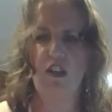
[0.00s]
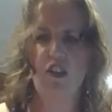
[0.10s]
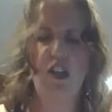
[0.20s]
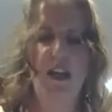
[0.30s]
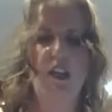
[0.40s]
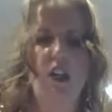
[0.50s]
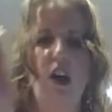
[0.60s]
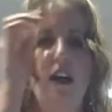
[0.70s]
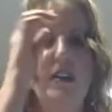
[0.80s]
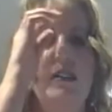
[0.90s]
Unchained
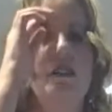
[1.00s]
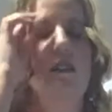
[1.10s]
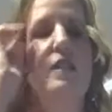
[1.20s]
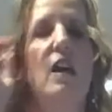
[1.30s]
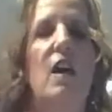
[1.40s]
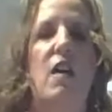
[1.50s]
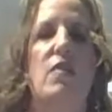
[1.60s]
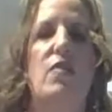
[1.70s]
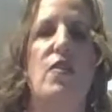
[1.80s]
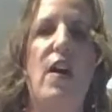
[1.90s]
Goddess,
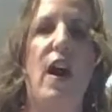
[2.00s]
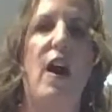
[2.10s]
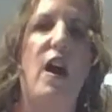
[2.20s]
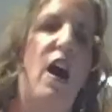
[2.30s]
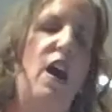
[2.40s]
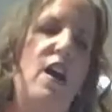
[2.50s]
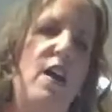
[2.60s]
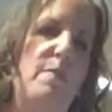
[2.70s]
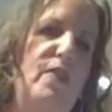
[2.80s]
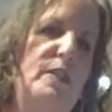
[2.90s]
that
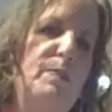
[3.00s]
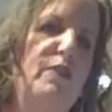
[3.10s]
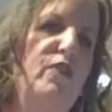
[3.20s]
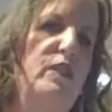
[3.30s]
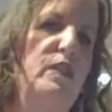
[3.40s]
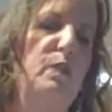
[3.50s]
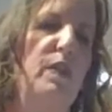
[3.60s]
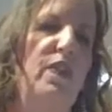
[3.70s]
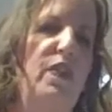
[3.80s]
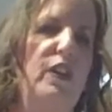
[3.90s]
I am Facebook friends
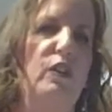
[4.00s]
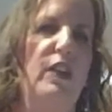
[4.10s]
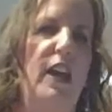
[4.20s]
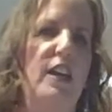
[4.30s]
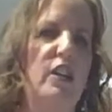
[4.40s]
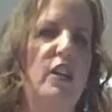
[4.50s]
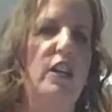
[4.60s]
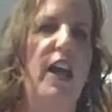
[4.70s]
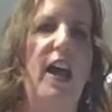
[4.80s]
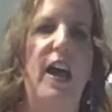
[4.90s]
with the
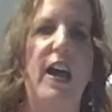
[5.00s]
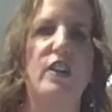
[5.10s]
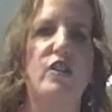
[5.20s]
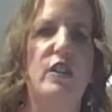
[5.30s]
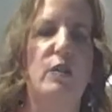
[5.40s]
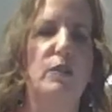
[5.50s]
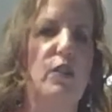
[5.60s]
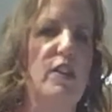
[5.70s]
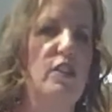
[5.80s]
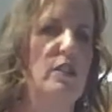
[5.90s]
creator, and she was
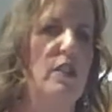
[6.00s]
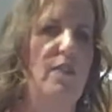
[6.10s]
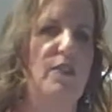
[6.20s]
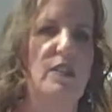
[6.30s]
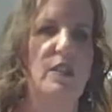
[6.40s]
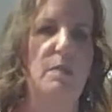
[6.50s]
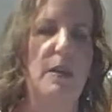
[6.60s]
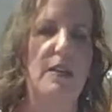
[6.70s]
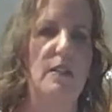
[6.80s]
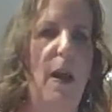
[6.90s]
gracious enough to send
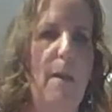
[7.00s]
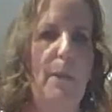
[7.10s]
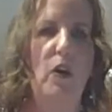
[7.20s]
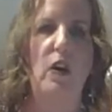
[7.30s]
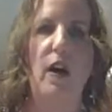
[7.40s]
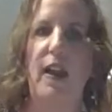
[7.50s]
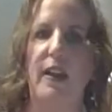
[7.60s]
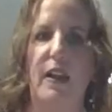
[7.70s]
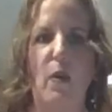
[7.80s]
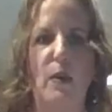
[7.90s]
me a sample, and
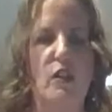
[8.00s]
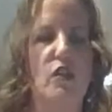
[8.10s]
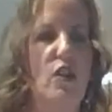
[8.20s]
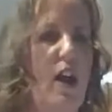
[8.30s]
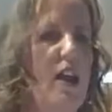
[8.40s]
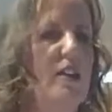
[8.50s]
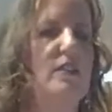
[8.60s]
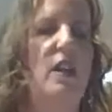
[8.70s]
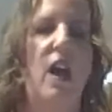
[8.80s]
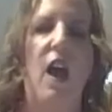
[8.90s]
I can't wait to try
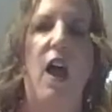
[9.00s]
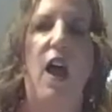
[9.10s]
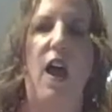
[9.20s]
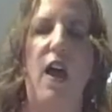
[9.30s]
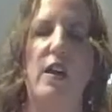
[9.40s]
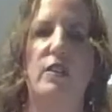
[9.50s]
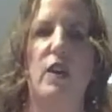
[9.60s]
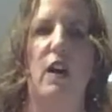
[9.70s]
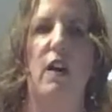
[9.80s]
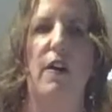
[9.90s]
it. And
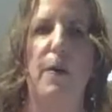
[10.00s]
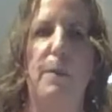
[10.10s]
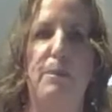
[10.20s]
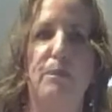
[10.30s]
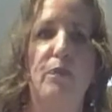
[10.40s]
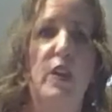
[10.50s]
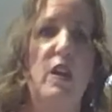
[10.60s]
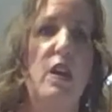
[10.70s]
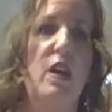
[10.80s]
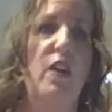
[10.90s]

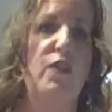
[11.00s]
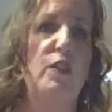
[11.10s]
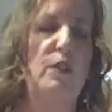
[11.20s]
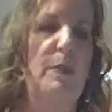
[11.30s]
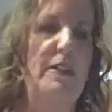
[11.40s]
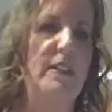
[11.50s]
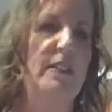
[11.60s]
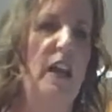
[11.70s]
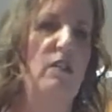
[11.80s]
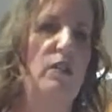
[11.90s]
if you use my
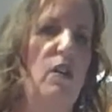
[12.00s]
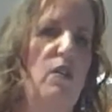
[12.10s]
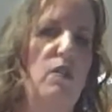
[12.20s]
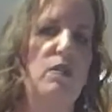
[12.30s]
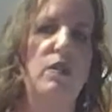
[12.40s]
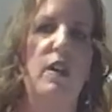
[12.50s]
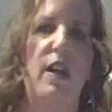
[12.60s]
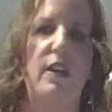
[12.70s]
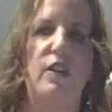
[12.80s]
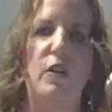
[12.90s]
discount code,
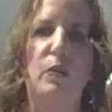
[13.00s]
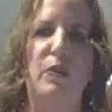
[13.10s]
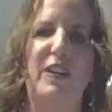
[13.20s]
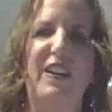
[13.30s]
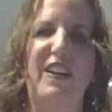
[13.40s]
you will